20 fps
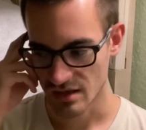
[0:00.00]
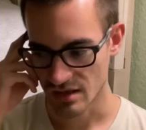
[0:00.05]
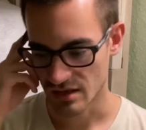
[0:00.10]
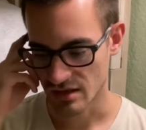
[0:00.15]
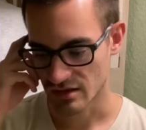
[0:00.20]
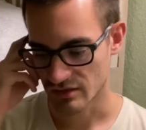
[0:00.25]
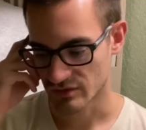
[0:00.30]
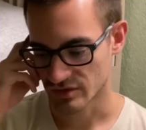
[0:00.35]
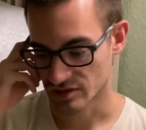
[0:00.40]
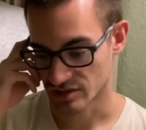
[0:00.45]

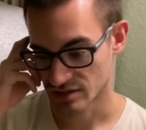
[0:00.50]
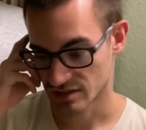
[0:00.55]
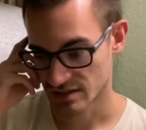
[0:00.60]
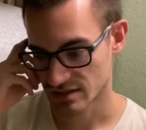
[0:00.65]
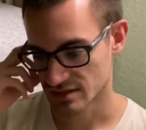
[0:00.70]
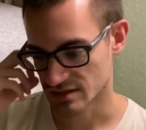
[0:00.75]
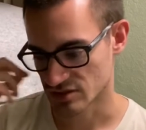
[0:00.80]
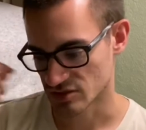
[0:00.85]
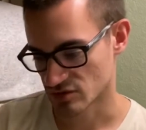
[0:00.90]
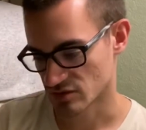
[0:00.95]
Which it is
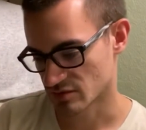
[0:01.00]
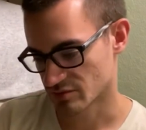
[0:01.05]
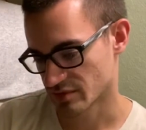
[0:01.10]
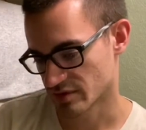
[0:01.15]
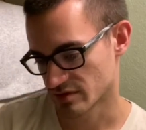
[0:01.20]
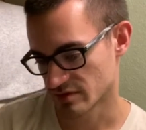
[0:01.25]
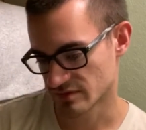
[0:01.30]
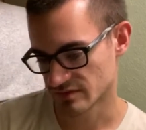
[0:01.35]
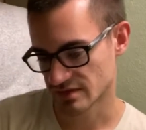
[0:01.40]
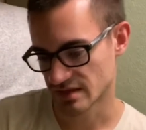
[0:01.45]
a short
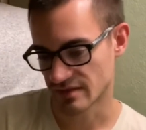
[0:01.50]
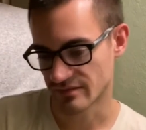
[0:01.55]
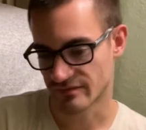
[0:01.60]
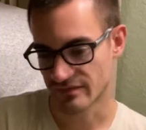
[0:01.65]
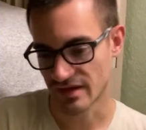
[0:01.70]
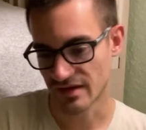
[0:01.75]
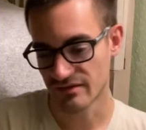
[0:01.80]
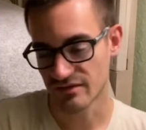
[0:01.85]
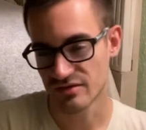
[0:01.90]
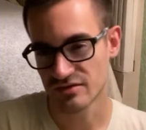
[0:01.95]
period of time.
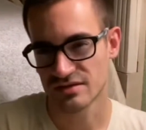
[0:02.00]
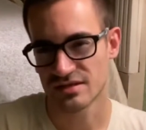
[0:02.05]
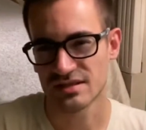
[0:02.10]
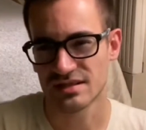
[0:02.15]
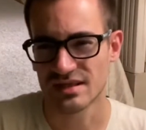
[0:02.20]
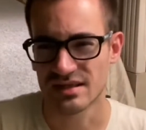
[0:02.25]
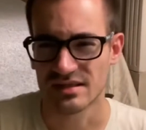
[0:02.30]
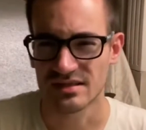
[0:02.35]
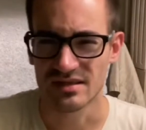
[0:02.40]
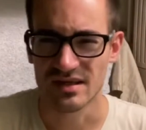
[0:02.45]
5 years is
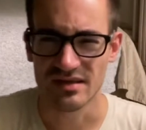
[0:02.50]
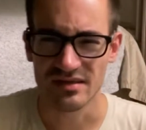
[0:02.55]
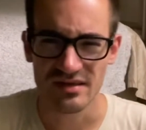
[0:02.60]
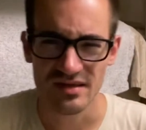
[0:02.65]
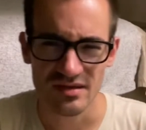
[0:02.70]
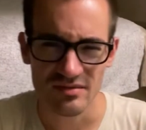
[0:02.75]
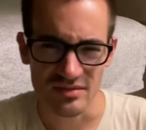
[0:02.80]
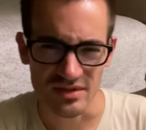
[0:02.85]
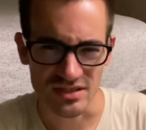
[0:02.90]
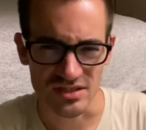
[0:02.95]
like
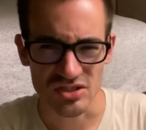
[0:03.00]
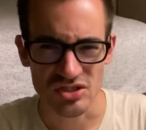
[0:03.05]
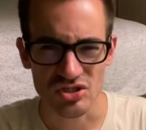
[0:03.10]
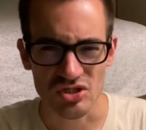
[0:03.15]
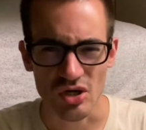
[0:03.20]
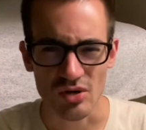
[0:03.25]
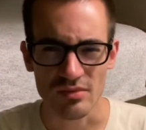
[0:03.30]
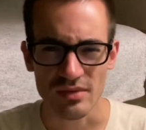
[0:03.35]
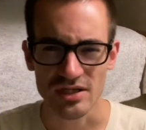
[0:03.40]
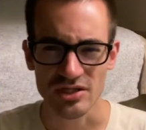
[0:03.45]
nothing, but
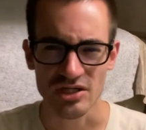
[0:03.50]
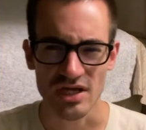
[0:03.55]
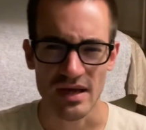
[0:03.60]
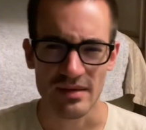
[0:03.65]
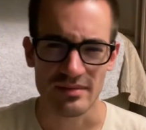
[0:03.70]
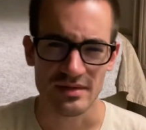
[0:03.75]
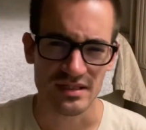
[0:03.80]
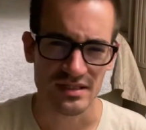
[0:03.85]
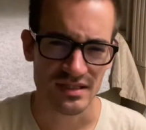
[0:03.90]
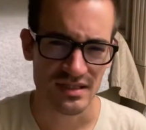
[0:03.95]
so much
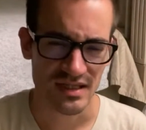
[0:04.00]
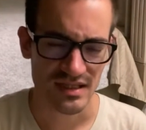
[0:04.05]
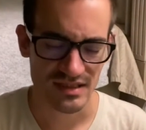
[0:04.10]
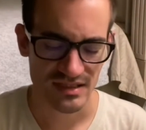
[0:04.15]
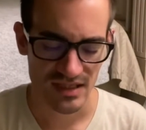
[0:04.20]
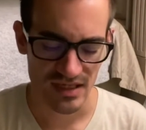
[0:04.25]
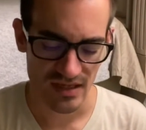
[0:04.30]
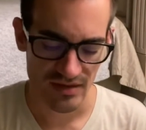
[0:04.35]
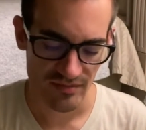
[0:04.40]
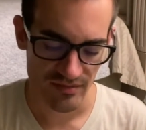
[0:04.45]
happens in that
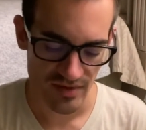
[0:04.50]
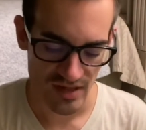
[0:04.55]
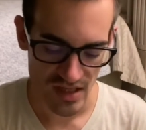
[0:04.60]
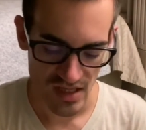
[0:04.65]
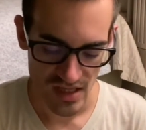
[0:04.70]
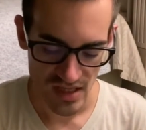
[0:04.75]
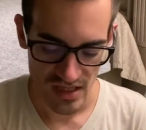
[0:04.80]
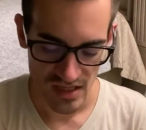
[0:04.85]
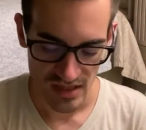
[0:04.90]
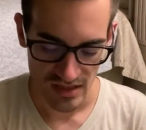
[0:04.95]
time.
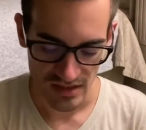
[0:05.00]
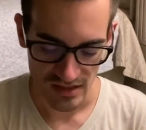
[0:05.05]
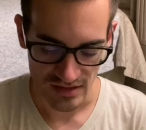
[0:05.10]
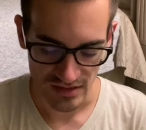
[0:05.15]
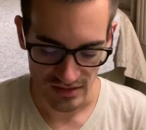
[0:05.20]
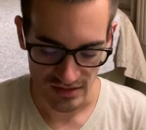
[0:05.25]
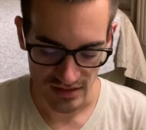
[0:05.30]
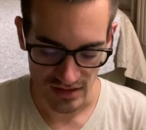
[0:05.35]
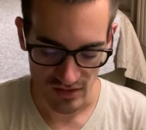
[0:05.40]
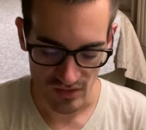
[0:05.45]

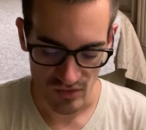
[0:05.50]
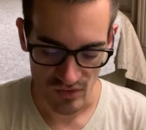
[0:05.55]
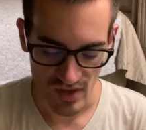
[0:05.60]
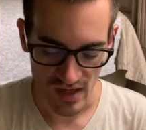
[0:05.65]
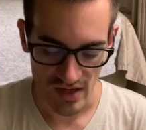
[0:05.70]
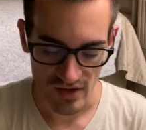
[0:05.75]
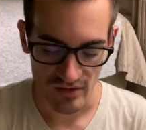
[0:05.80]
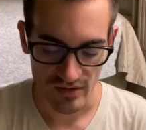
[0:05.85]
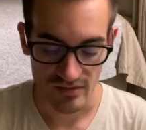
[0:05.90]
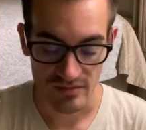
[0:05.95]
It's like,
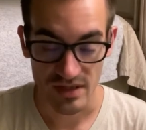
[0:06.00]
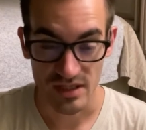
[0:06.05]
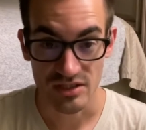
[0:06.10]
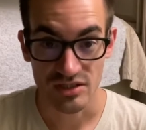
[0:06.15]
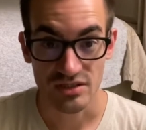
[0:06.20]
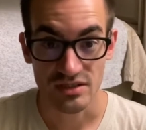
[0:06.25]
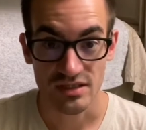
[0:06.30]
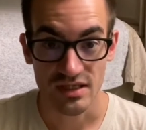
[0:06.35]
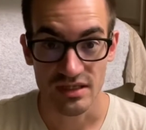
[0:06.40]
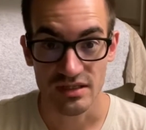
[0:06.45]
wow,
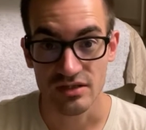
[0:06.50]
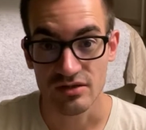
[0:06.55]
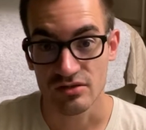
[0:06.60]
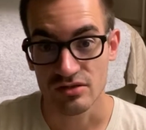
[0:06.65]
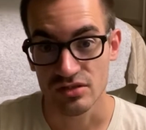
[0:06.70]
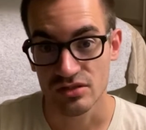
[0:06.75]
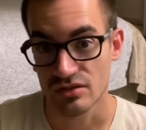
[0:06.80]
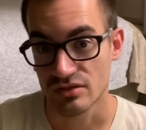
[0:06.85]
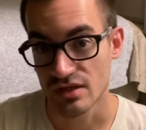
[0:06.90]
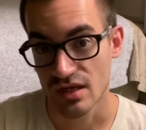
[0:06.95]
imagine 10 years.
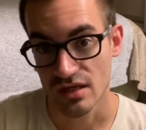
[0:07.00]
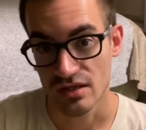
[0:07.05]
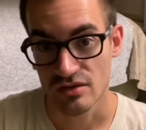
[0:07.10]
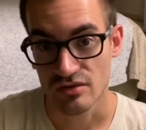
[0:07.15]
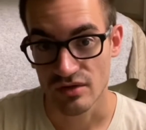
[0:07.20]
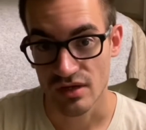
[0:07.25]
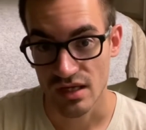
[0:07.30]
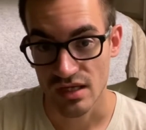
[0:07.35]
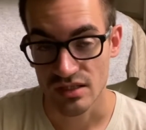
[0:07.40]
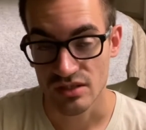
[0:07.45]
So yeah, you
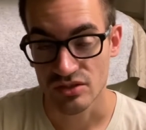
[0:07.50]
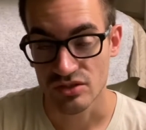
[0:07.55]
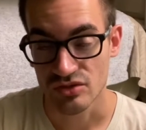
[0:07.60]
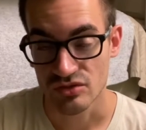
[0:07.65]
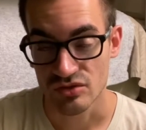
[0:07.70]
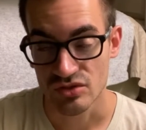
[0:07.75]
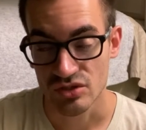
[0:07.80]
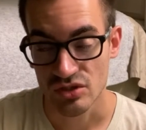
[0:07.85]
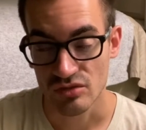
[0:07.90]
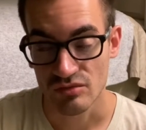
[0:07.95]
can do
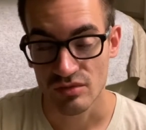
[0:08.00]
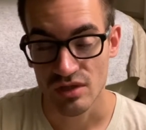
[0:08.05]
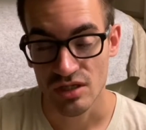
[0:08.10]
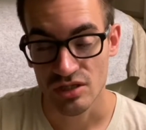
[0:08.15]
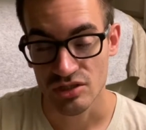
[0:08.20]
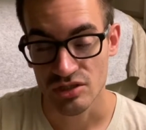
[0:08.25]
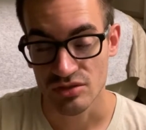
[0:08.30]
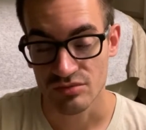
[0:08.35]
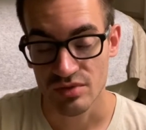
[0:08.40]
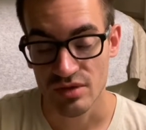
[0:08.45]
so
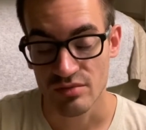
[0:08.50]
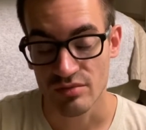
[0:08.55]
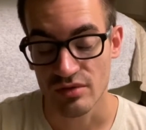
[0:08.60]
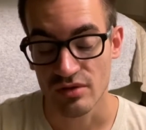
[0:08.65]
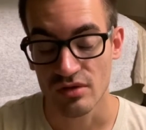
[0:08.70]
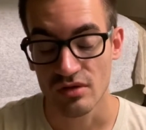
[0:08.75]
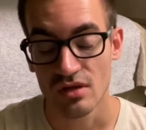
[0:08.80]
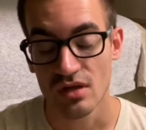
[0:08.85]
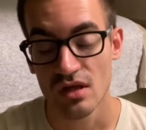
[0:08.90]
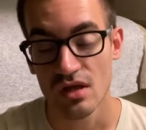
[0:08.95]
much, and
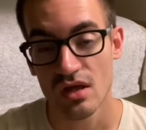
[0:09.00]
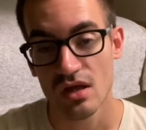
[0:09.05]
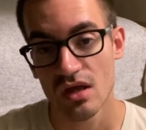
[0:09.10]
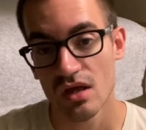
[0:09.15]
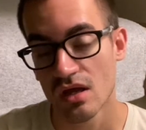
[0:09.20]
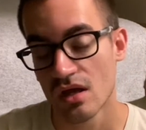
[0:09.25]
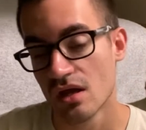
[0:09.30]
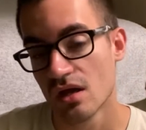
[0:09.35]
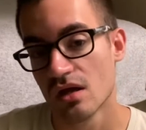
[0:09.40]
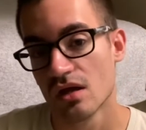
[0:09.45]
people
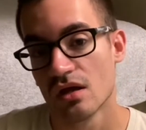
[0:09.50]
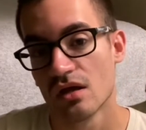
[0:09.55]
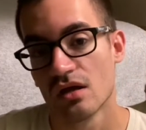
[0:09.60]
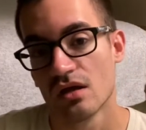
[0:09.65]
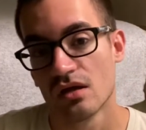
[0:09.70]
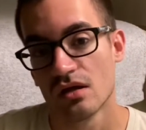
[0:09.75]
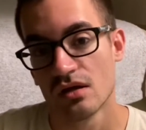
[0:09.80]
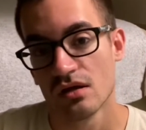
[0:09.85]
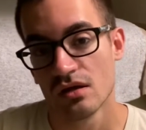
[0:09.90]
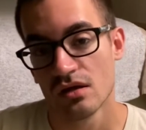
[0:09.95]

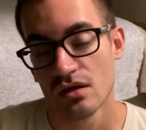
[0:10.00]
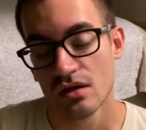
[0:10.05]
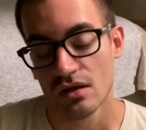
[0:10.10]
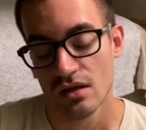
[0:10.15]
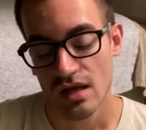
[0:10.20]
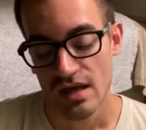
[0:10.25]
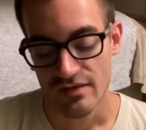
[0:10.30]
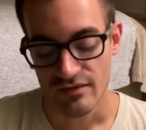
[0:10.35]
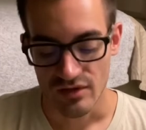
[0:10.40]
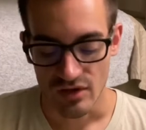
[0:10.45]

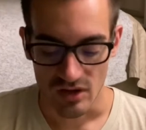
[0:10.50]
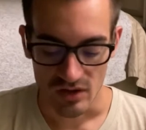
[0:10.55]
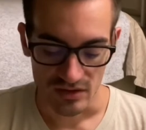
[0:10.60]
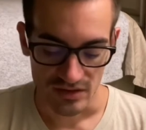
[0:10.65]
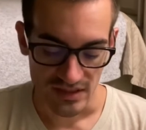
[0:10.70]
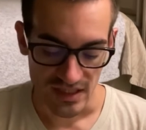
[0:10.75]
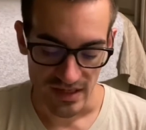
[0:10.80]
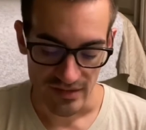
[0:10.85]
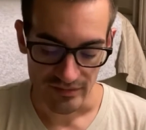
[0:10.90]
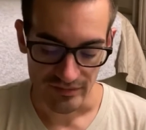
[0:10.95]
have a hard
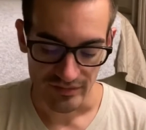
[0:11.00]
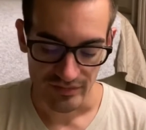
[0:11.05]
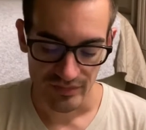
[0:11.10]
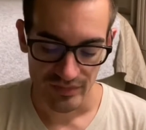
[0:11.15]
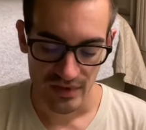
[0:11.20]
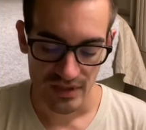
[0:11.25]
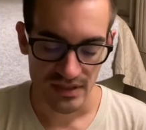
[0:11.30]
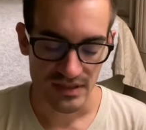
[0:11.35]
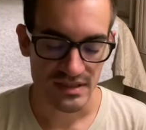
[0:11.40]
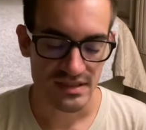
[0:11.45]
time
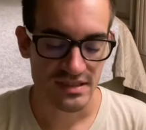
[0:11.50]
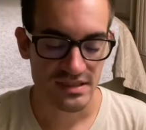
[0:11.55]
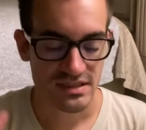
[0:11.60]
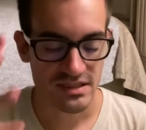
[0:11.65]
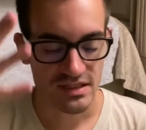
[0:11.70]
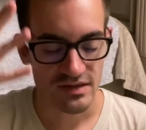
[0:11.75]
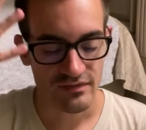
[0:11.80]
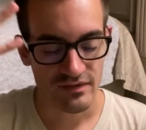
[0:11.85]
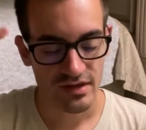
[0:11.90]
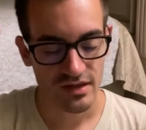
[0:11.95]

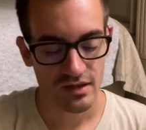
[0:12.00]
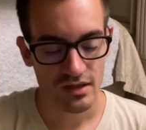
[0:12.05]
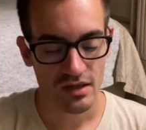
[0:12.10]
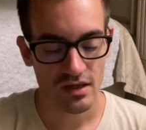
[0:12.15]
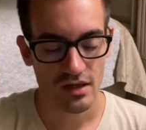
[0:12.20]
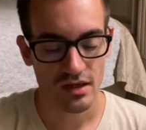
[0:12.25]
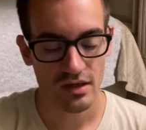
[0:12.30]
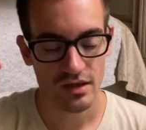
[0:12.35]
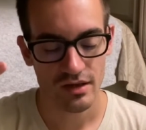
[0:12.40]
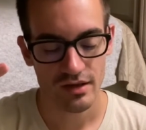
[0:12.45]
conceiving
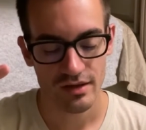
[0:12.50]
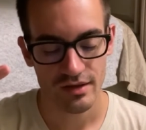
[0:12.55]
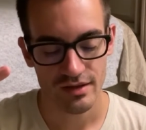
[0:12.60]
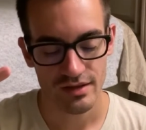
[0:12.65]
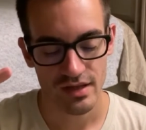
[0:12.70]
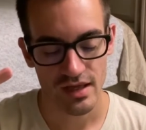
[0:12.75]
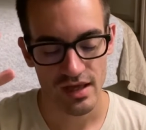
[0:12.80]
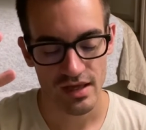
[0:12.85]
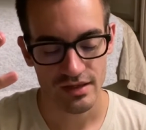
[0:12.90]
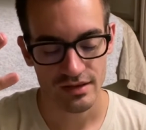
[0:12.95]

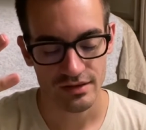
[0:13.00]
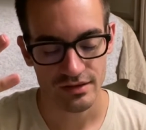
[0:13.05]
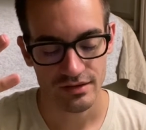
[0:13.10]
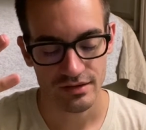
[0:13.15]
that.